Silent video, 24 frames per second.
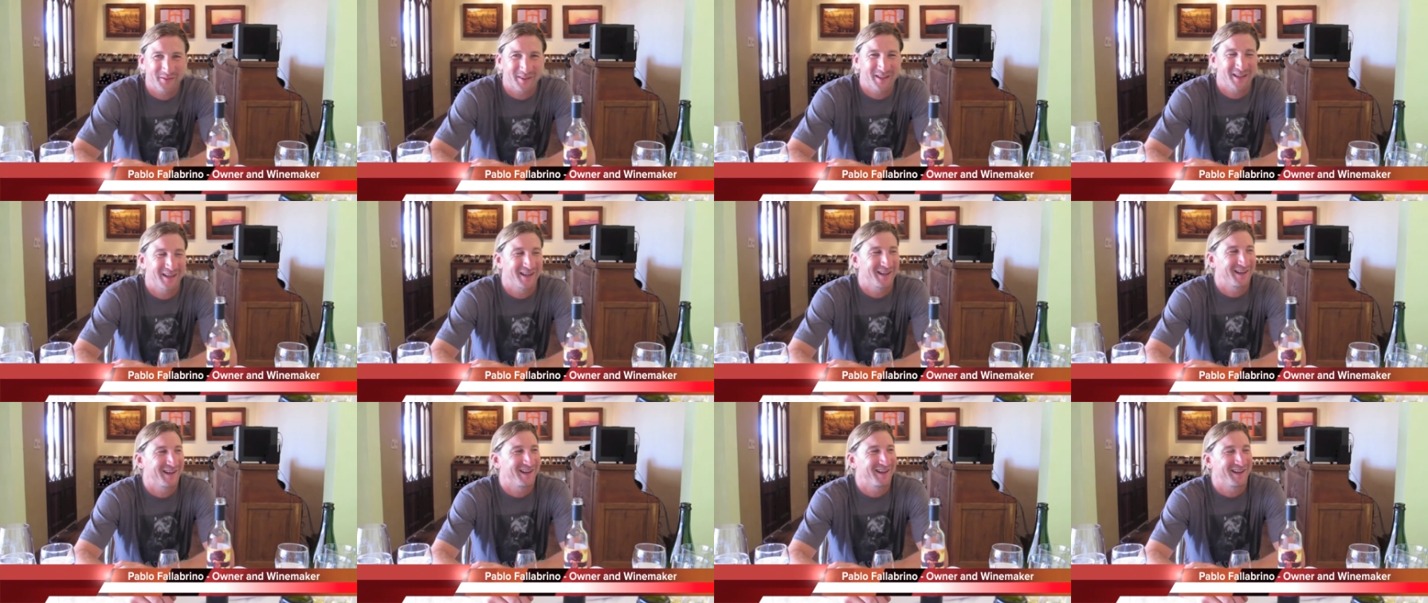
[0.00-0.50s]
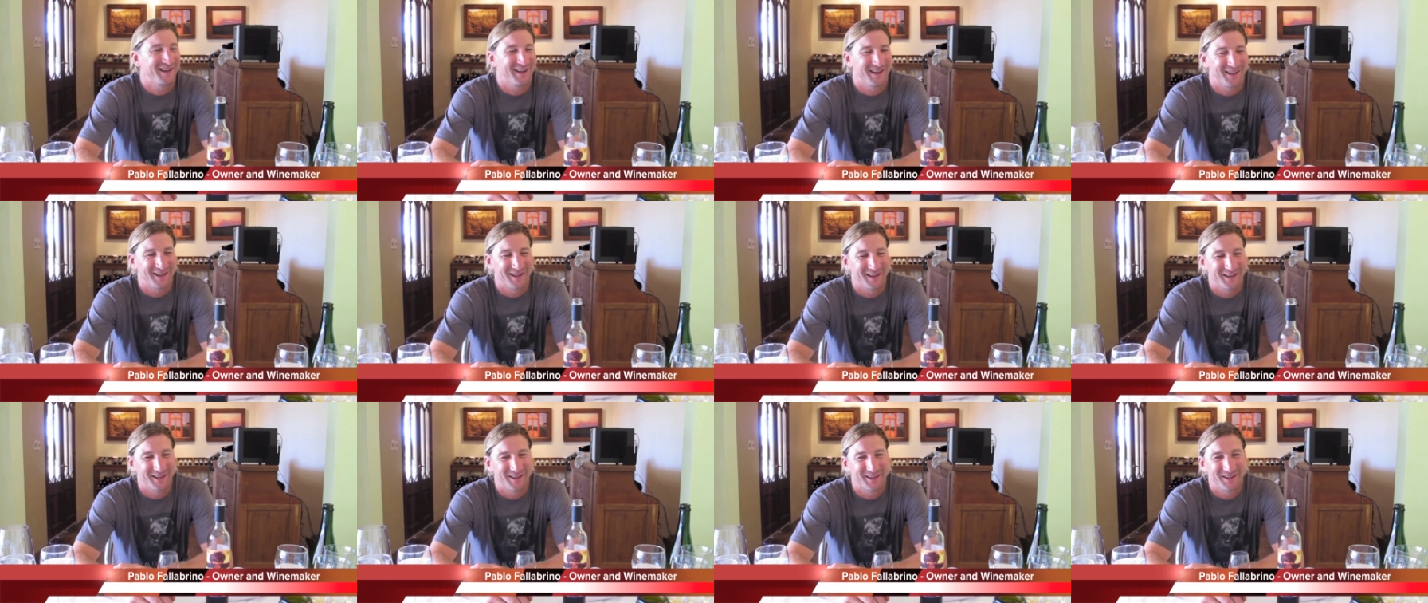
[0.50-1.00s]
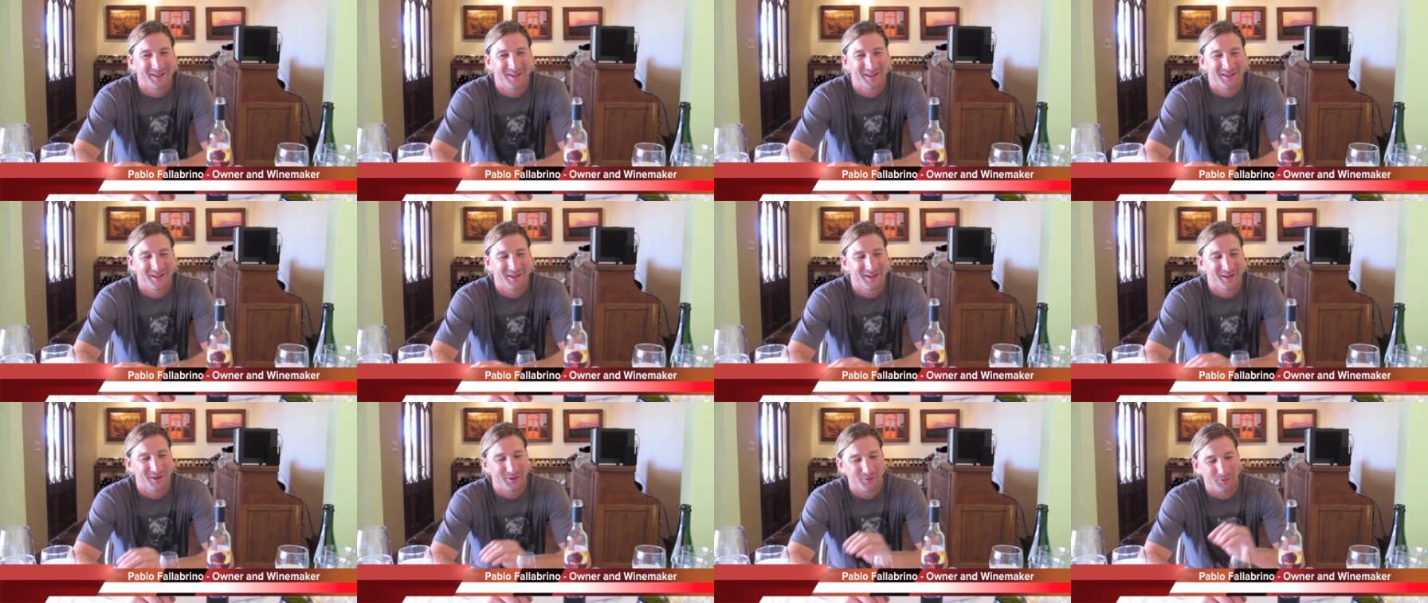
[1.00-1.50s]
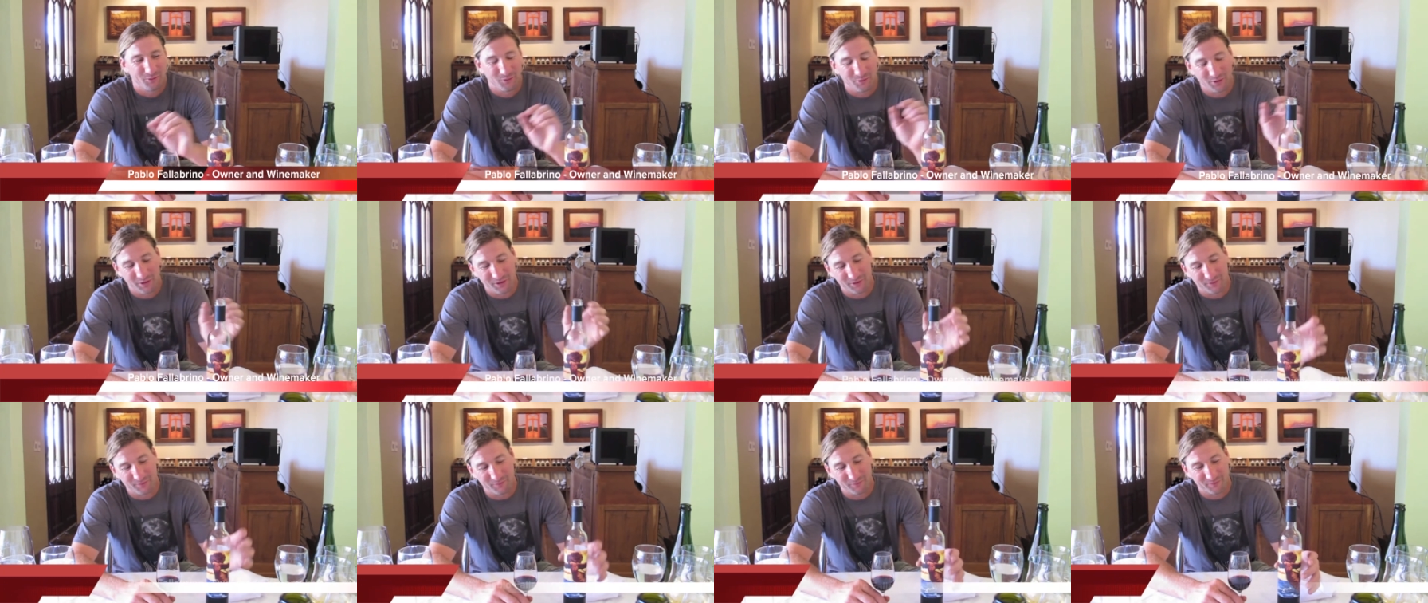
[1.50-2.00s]
Uh,
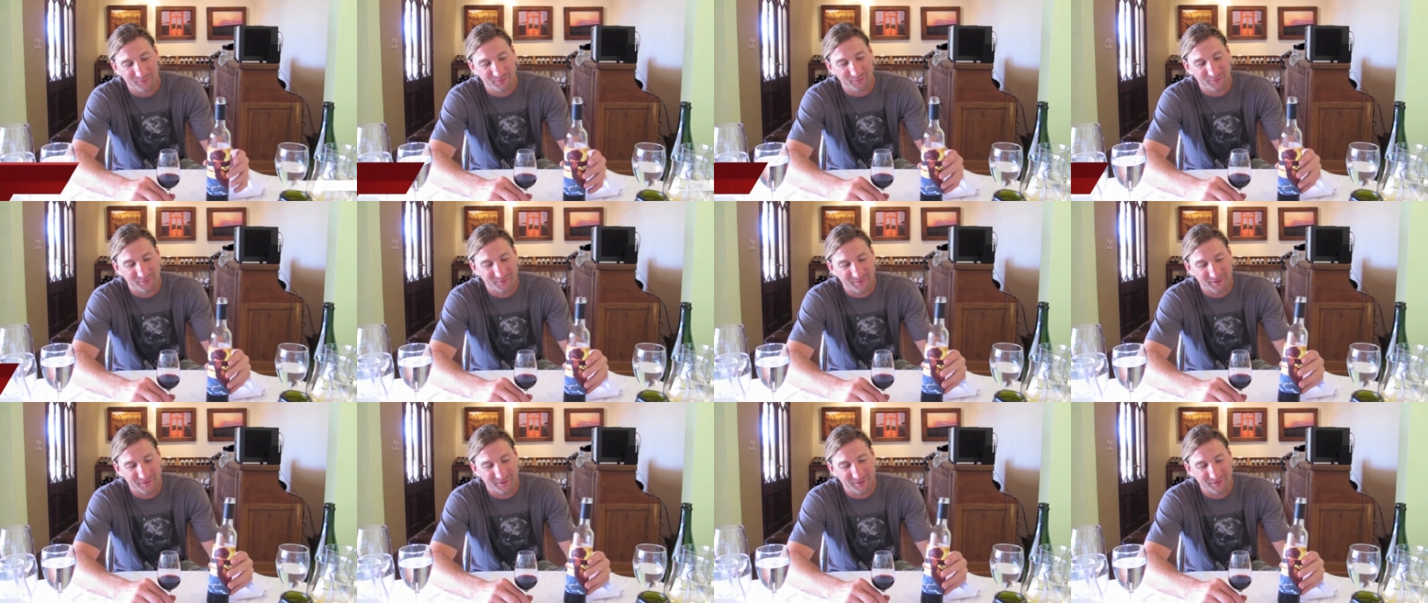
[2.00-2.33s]
well,